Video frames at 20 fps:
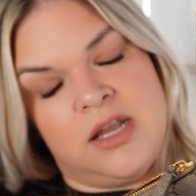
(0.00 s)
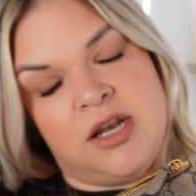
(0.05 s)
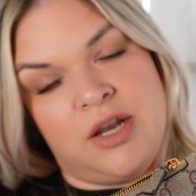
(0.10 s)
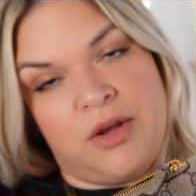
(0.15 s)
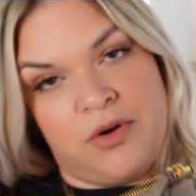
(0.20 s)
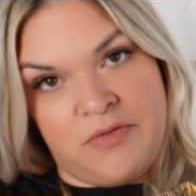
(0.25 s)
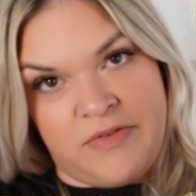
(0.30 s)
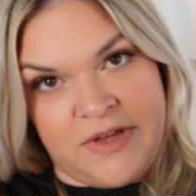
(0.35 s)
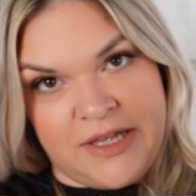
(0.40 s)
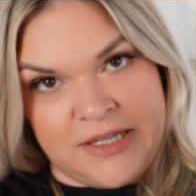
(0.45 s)

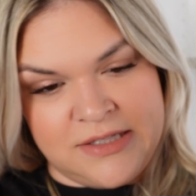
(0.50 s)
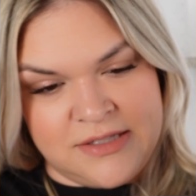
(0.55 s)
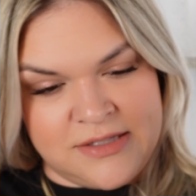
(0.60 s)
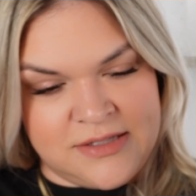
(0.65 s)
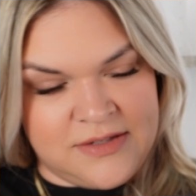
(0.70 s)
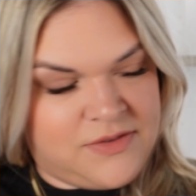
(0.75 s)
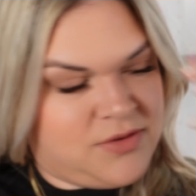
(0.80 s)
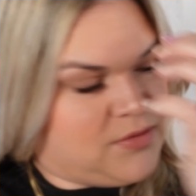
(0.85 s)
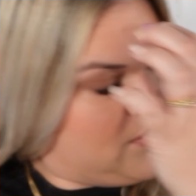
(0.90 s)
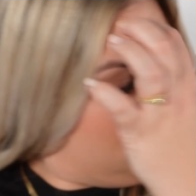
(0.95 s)
No offense
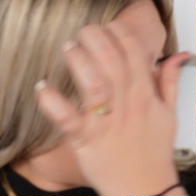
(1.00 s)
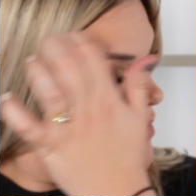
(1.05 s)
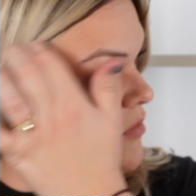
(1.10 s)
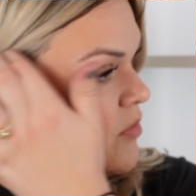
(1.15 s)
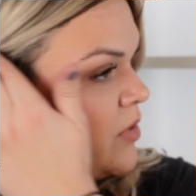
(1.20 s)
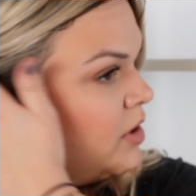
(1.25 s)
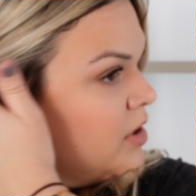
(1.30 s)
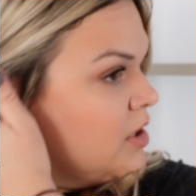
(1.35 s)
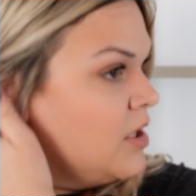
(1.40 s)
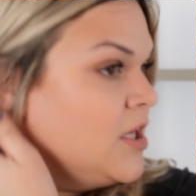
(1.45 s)
if you love
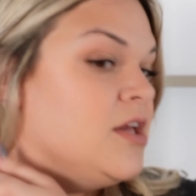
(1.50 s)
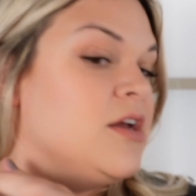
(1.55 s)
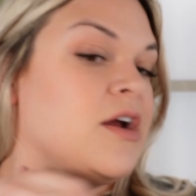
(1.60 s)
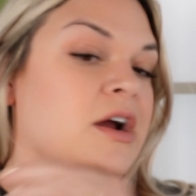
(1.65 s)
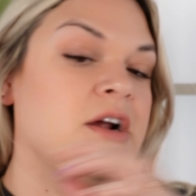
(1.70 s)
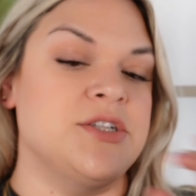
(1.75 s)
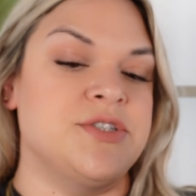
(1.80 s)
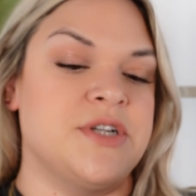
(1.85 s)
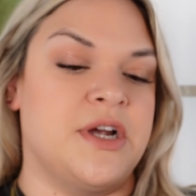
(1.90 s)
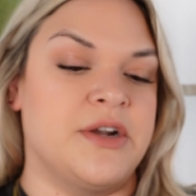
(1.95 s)
wearing key
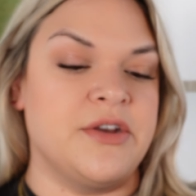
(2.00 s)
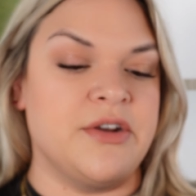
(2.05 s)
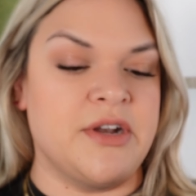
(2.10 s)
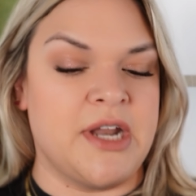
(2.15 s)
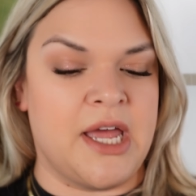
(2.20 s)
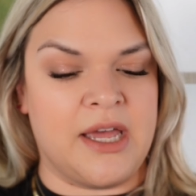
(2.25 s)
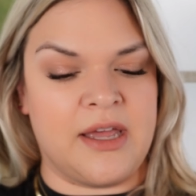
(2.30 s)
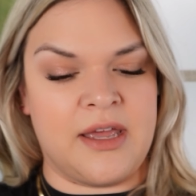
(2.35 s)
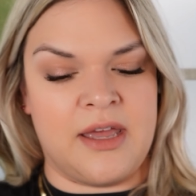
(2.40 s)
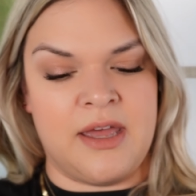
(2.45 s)
cards around your
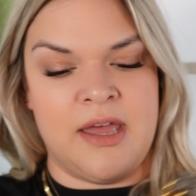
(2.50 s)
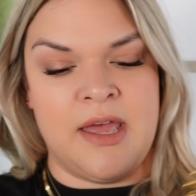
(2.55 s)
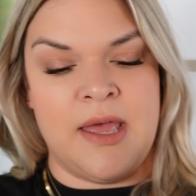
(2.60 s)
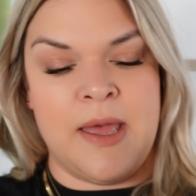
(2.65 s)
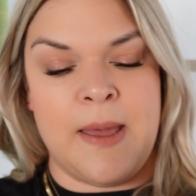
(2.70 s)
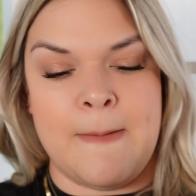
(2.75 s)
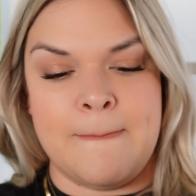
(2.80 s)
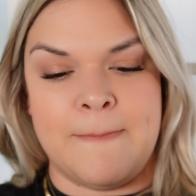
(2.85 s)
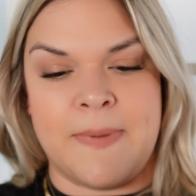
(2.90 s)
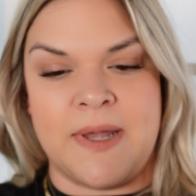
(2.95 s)
neck,
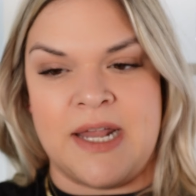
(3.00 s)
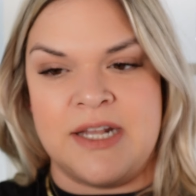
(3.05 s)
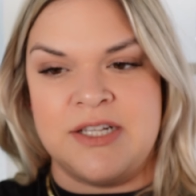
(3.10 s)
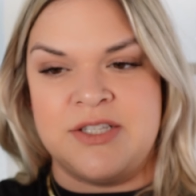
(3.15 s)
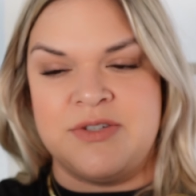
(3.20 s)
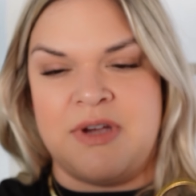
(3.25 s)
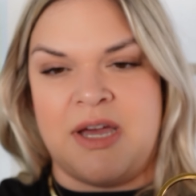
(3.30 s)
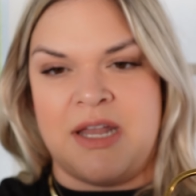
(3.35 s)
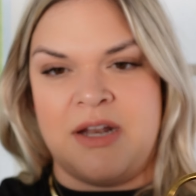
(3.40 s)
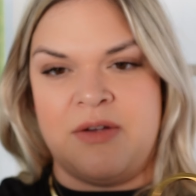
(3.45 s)
but I
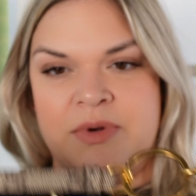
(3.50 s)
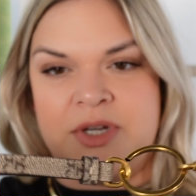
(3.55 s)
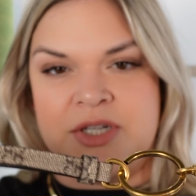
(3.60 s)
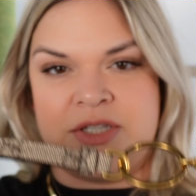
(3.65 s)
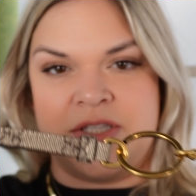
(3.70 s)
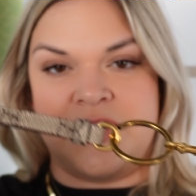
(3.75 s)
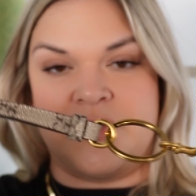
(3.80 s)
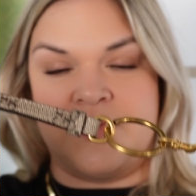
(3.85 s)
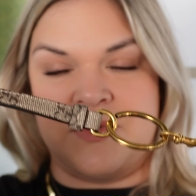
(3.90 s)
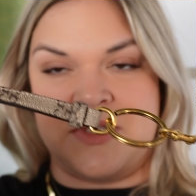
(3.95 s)
do kind of wish
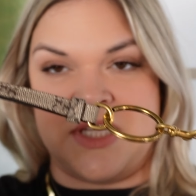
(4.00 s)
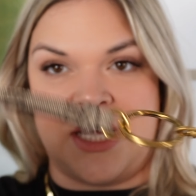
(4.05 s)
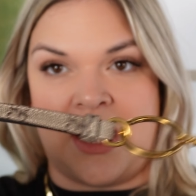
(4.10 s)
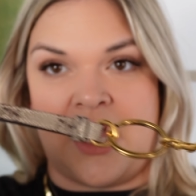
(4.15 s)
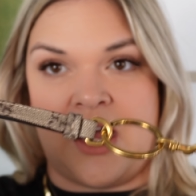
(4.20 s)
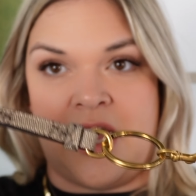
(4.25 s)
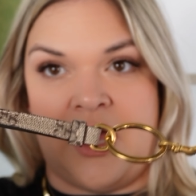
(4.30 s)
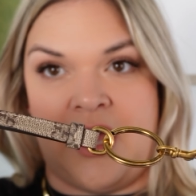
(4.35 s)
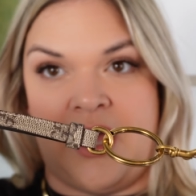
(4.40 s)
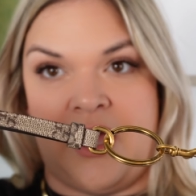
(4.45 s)
this was like
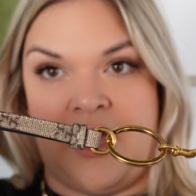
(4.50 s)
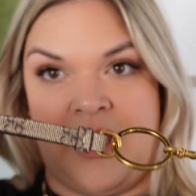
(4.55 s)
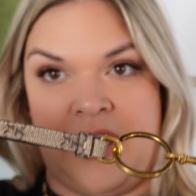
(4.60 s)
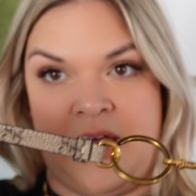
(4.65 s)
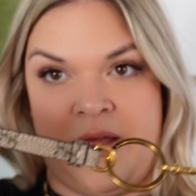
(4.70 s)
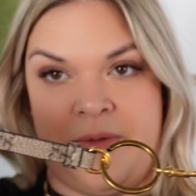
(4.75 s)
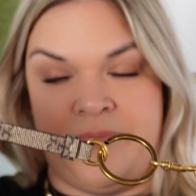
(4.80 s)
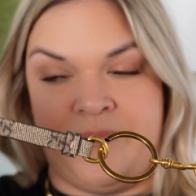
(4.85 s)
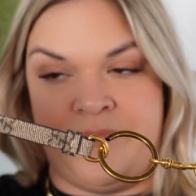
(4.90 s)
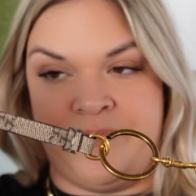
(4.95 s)

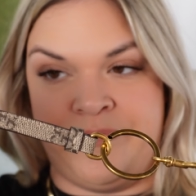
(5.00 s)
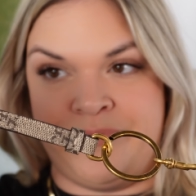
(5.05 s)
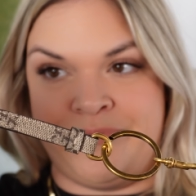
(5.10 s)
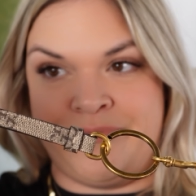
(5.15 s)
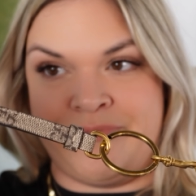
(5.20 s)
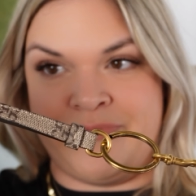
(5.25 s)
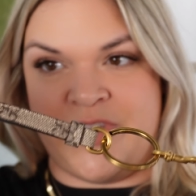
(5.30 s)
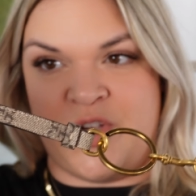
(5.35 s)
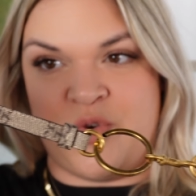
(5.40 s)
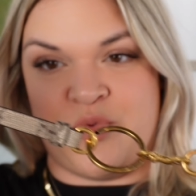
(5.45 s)
a
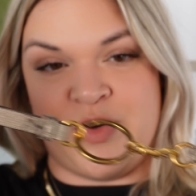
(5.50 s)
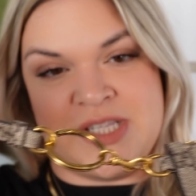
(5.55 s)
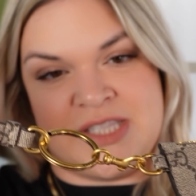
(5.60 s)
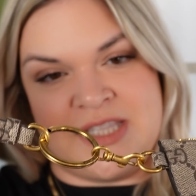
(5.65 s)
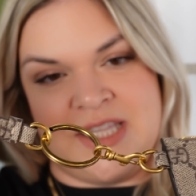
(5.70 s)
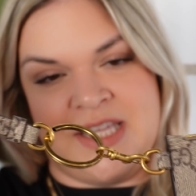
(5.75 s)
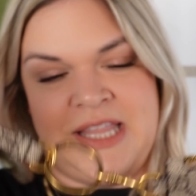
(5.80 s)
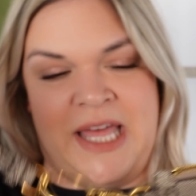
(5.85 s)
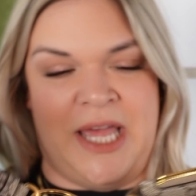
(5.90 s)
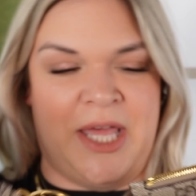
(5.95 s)

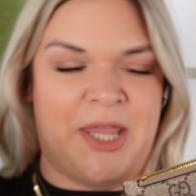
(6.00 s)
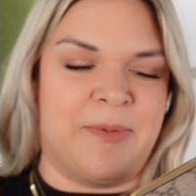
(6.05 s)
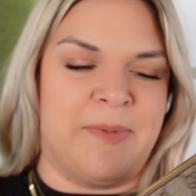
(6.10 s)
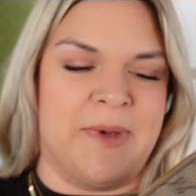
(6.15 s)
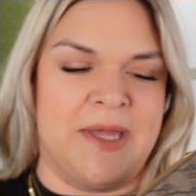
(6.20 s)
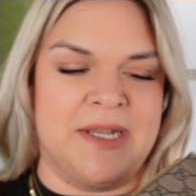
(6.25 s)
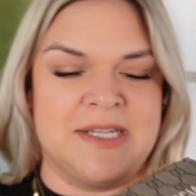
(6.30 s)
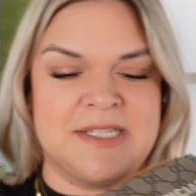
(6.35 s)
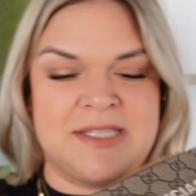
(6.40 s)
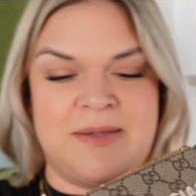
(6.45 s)
wristlet length,
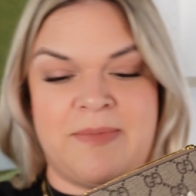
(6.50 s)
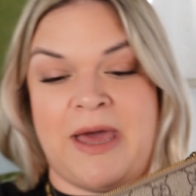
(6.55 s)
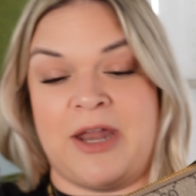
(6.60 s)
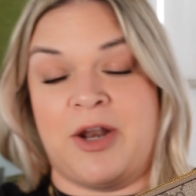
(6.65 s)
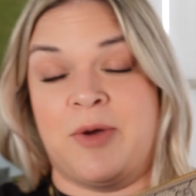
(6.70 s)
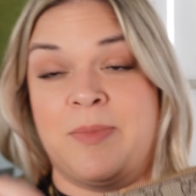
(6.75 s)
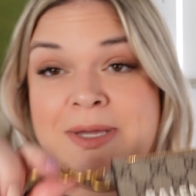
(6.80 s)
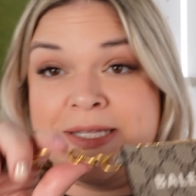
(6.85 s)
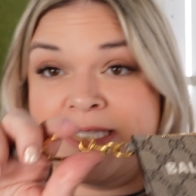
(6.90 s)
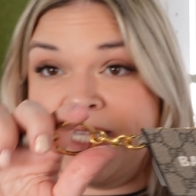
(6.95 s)
but it doesn't
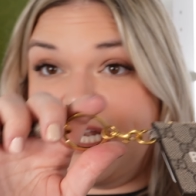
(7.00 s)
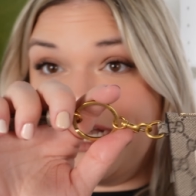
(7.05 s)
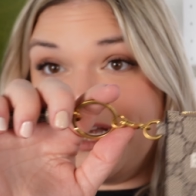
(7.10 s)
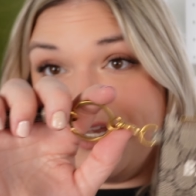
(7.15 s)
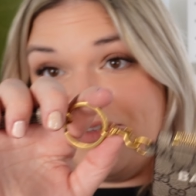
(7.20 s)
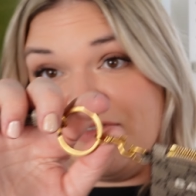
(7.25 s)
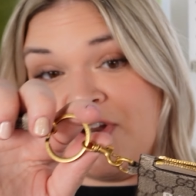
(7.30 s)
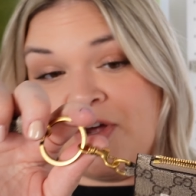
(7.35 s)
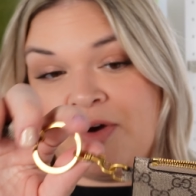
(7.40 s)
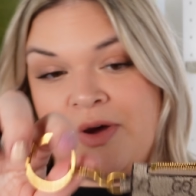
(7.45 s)
matter because I didn't
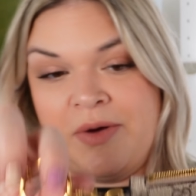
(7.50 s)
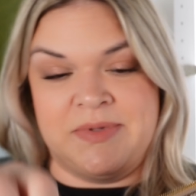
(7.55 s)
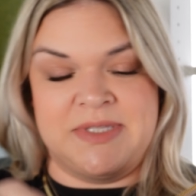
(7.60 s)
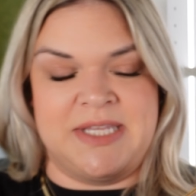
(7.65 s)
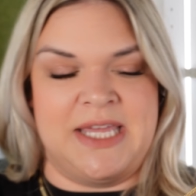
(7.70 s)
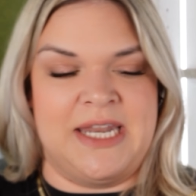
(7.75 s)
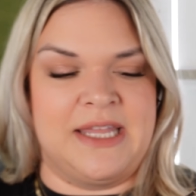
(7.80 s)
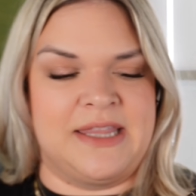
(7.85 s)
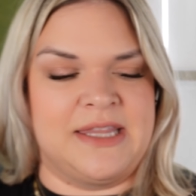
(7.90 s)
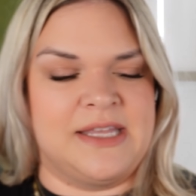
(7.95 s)
even know I was
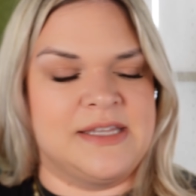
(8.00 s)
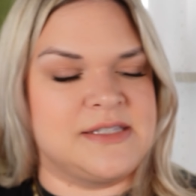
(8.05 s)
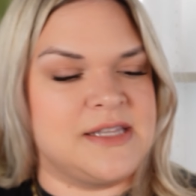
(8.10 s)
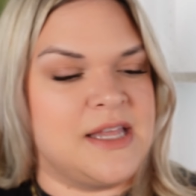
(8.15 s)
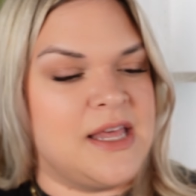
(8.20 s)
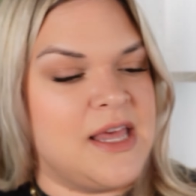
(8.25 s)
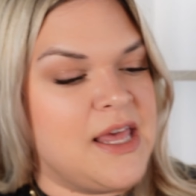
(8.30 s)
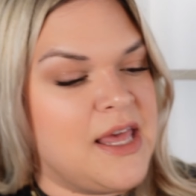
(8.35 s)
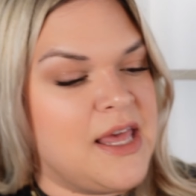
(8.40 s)
getting this.